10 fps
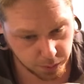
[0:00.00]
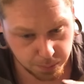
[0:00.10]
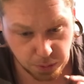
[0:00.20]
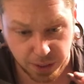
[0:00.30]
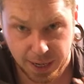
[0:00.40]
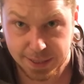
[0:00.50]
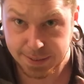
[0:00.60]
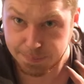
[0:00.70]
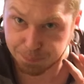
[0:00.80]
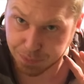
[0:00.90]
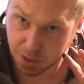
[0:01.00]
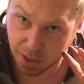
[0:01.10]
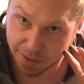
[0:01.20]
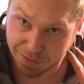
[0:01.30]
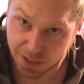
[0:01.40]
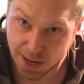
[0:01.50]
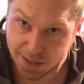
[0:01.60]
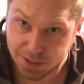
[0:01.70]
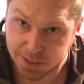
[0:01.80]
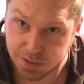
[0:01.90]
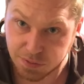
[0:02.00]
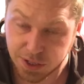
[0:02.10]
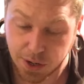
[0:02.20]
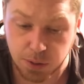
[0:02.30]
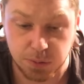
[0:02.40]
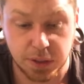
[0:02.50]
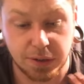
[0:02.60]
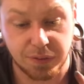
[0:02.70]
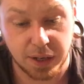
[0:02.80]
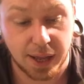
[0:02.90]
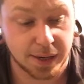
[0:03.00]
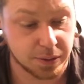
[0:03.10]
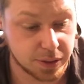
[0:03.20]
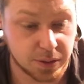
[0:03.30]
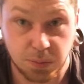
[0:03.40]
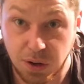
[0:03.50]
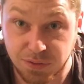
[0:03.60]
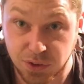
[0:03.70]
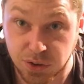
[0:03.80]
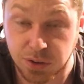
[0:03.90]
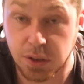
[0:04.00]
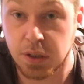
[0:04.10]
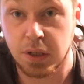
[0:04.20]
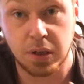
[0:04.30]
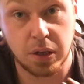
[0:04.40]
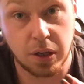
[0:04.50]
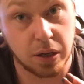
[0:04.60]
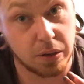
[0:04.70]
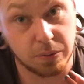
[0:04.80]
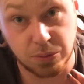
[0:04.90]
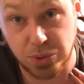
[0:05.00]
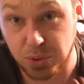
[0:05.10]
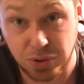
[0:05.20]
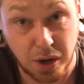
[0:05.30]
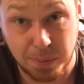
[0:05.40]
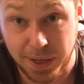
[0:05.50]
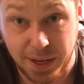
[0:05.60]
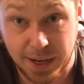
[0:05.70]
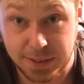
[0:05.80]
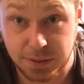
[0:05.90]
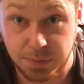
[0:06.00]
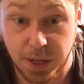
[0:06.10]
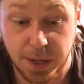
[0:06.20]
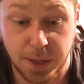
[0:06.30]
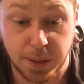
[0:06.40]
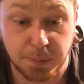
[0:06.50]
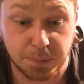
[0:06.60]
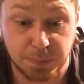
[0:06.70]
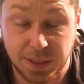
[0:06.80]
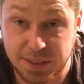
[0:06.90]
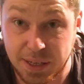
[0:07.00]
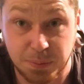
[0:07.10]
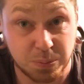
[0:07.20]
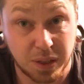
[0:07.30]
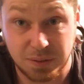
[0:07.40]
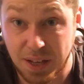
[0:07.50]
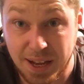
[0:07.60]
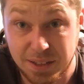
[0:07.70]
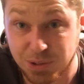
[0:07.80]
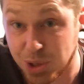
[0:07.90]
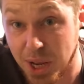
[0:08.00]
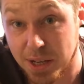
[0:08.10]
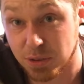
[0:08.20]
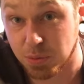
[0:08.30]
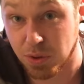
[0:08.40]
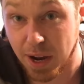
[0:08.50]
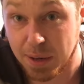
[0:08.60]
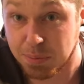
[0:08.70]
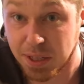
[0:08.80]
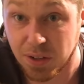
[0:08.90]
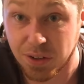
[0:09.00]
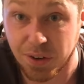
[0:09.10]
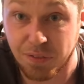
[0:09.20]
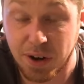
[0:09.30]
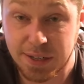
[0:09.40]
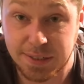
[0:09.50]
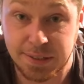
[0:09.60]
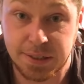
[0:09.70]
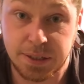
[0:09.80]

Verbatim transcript: But guys, if you like these videos and if you like this what I've done, just comment, guys. Um, like I said, like, share, subscribe, tell all your friends,